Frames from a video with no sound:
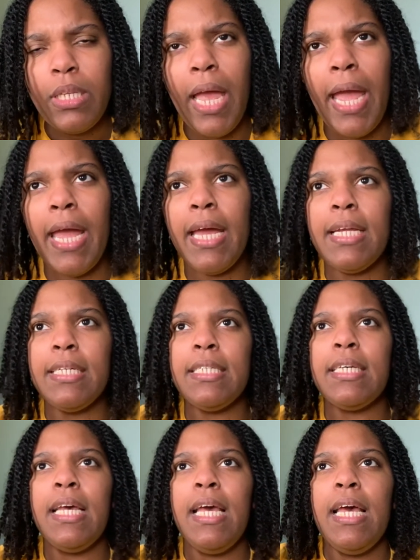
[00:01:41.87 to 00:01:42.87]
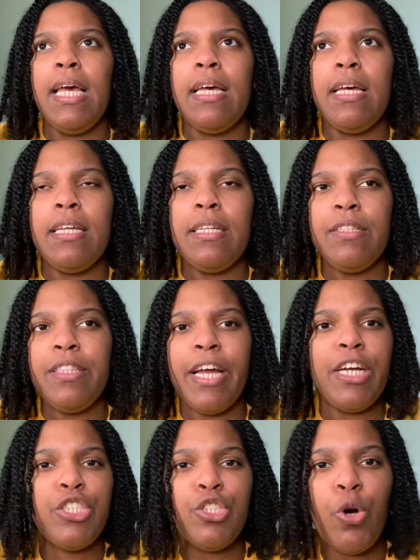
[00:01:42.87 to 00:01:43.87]
And
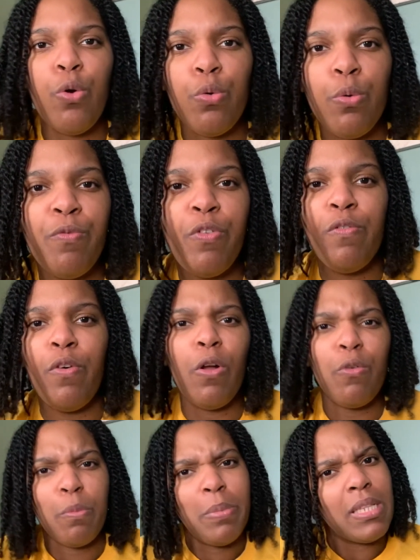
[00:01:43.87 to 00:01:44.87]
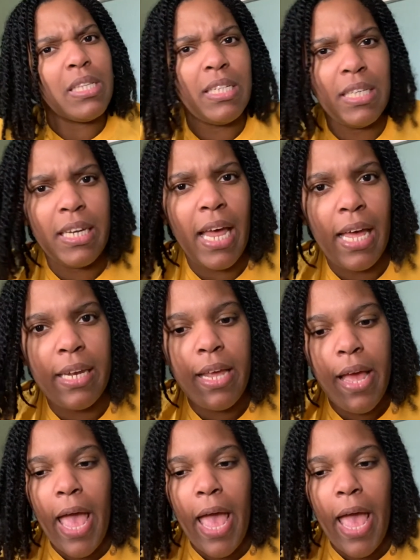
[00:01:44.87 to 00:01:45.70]
there's no room for vulnerability in that.